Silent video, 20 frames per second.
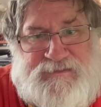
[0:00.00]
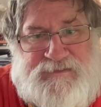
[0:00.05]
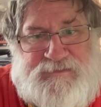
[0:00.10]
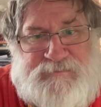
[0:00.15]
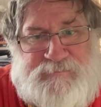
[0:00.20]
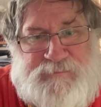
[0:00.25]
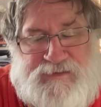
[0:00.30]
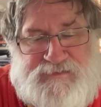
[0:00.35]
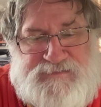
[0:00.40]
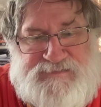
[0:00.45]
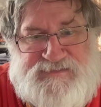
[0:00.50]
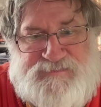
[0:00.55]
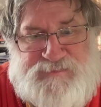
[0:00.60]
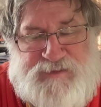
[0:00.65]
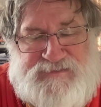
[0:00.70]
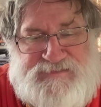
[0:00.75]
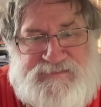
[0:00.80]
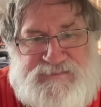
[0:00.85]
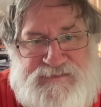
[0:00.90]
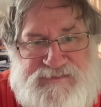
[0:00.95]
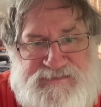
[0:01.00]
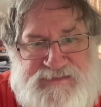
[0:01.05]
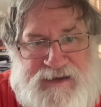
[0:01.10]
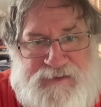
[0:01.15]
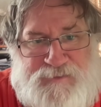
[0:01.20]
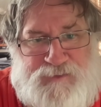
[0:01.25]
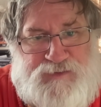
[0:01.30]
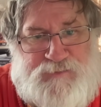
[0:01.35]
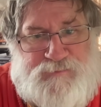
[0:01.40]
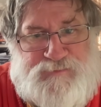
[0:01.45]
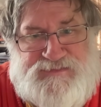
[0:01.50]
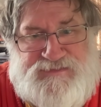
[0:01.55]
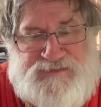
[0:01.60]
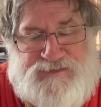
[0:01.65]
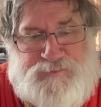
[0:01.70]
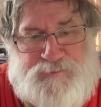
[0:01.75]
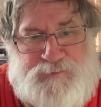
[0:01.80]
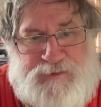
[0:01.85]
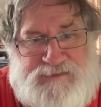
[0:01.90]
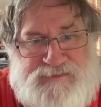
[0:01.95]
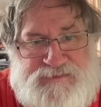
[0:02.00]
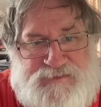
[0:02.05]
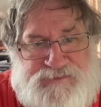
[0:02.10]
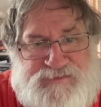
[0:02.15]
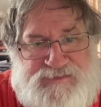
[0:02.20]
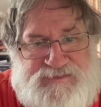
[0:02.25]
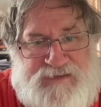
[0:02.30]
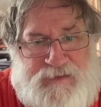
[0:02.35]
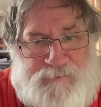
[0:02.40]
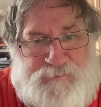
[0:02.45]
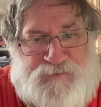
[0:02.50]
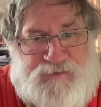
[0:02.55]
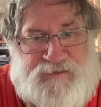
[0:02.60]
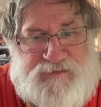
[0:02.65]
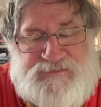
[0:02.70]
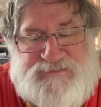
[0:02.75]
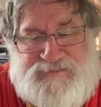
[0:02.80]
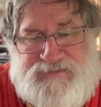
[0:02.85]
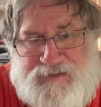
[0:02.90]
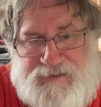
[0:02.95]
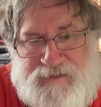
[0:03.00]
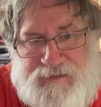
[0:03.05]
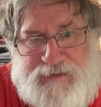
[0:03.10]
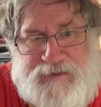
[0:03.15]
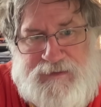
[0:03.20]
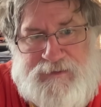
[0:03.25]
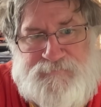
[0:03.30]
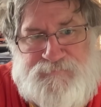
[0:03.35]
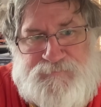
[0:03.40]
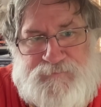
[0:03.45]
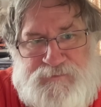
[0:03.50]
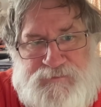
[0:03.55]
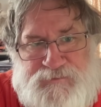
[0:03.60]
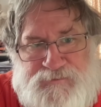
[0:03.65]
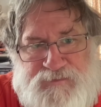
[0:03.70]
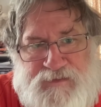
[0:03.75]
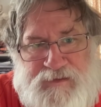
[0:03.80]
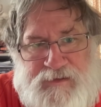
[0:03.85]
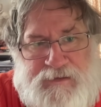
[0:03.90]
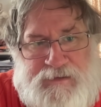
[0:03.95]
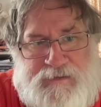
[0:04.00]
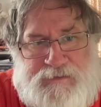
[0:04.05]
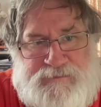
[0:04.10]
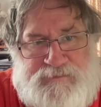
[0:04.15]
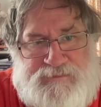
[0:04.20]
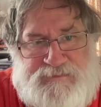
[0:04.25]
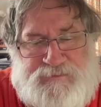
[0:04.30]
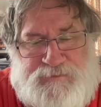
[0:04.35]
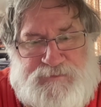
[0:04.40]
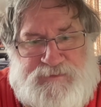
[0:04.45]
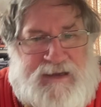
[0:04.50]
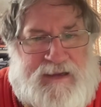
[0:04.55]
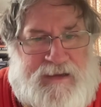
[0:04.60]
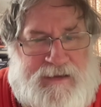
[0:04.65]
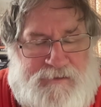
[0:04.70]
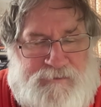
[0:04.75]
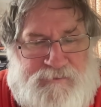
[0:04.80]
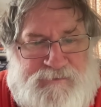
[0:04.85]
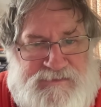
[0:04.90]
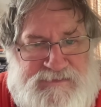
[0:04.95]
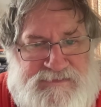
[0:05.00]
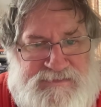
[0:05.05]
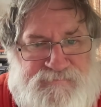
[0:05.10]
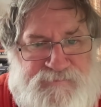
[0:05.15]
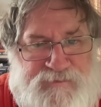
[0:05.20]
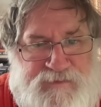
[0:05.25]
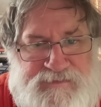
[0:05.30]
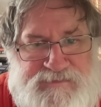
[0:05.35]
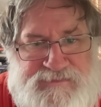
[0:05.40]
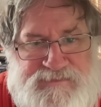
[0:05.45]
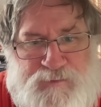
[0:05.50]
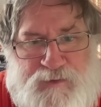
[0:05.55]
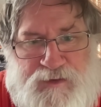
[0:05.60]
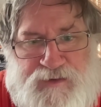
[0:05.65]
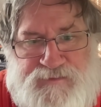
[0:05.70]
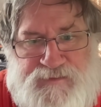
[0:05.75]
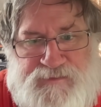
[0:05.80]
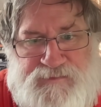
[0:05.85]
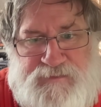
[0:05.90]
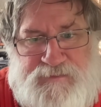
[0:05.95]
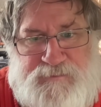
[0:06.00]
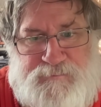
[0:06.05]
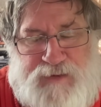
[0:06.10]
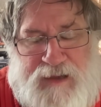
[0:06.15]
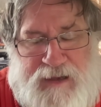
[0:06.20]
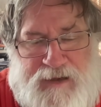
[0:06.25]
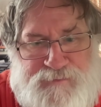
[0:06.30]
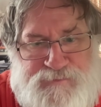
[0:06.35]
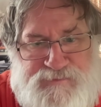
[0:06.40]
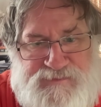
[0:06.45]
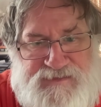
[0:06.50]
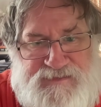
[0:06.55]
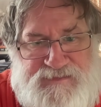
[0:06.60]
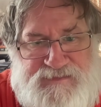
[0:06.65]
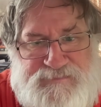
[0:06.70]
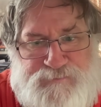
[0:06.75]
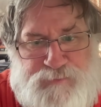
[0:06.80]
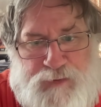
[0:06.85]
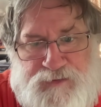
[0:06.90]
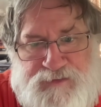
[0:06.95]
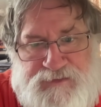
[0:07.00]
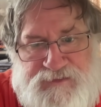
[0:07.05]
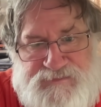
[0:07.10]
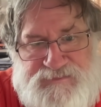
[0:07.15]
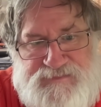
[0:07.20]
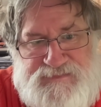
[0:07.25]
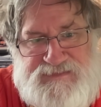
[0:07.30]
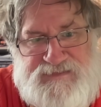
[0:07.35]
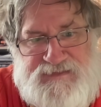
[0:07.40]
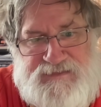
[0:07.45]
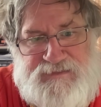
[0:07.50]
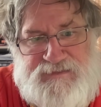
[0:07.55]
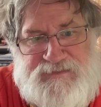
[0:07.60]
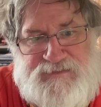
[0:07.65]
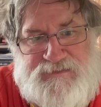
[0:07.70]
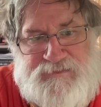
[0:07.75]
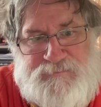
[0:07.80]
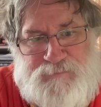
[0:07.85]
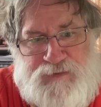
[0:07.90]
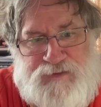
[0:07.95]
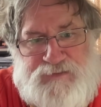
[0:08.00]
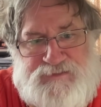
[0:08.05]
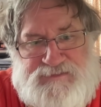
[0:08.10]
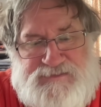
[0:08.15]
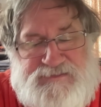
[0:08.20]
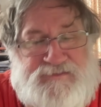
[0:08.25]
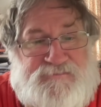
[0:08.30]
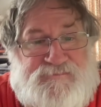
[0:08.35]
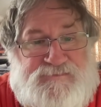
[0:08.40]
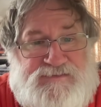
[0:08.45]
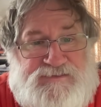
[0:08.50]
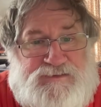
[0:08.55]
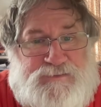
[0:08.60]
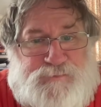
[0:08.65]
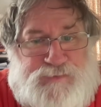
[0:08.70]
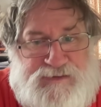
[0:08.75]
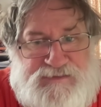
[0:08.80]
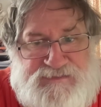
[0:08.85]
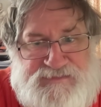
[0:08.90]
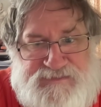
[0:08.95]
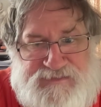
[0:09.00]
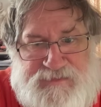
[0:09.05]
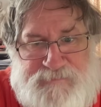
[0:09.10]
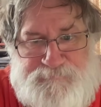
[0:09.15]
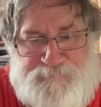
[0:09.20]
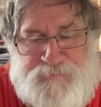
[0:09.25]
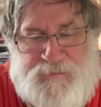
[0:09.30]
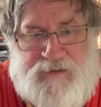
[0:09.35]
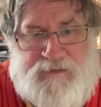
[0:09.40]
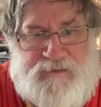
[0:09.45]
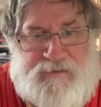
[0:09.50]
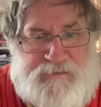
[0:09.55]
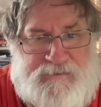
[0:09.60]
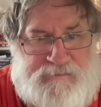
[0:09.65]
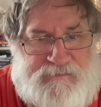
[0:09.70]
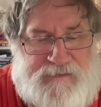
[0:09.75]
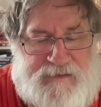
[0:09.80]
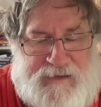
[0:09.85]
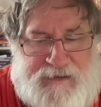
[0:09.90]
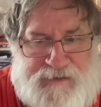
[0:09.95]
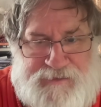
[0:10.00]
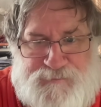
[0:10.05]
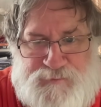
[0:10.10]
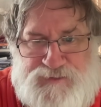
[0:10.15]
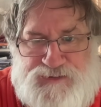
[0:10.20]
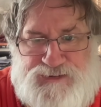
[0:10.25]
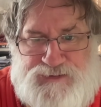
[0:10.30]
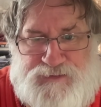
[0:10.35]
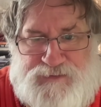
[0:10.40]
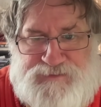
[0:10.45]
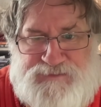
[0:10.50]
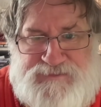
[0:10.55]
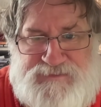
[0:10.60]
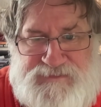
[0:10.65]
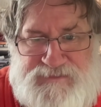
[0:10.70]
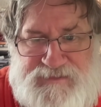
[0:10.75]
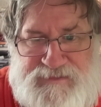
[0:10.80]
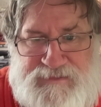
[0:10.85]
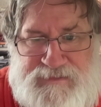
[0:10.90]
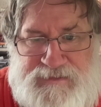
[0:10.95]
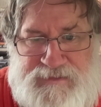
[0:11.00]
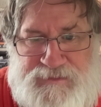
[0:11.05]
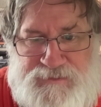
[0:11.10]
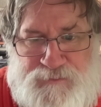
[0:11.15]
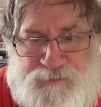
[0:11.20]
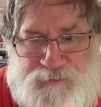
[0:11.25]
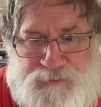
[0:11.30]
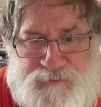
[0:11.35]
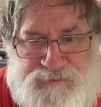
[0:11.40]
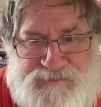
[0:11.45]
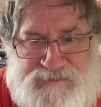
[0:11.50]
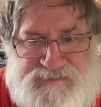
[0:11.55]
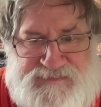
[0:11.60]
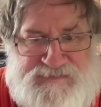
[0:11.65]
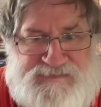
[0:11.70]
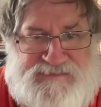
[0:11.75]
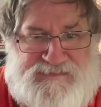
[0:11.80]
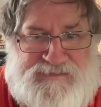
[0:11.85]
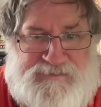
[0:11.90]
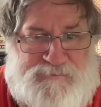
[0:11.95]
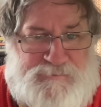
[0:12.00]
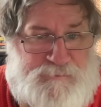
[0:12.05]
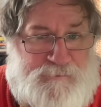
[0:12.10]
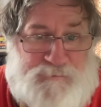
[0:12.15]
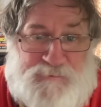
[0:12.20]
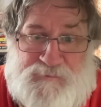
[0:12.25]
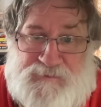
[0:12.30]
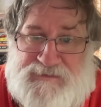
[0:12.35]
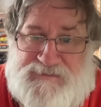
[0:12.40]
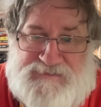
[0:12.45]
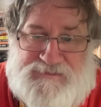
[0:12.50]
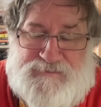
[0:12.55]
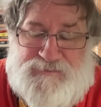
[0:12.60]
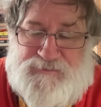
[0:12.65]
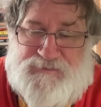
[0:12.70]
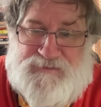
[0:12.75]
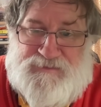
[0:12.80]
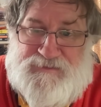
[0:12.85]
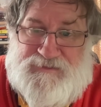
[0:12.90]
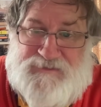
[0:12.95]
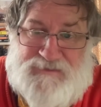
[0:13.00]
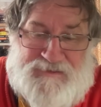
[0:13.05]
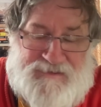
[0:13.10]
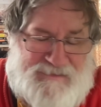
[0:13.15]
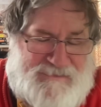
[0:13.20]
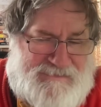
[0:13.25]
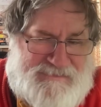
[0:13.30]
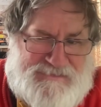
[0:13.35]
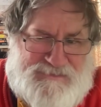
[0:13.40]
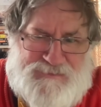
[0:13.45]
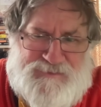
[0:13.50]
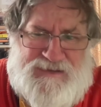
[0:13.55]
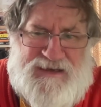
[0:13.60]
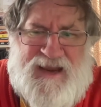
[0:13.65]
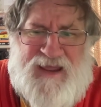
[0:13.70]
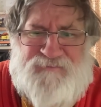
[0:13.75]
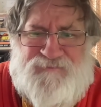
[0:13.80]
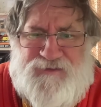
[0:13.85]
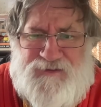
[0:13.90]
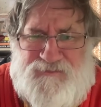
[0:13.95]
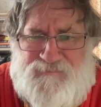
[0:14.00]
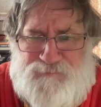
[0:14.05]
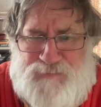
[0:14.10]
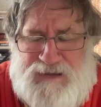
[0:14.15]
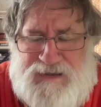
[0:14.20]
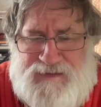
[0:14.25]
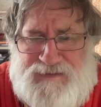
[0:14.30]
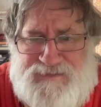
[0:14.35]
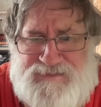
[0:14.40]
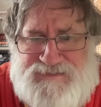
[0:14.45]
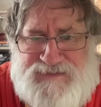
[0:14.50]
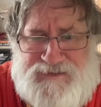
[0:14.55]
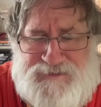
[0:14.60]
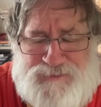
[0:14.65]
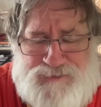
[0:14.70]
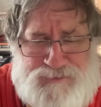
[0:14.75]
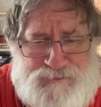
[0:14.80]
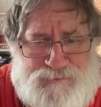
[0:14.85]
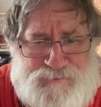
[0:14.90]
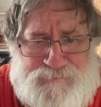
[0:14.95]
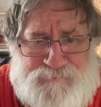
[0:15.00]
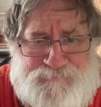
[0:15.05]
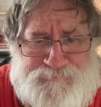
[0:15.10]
Marks and Spencer is now in the position where it's got to dump the entire advert and it's got egg on its face rather than pounds in its pockets because of stupidity. The ad was shot in August, so this couldn't this could never have been intentional.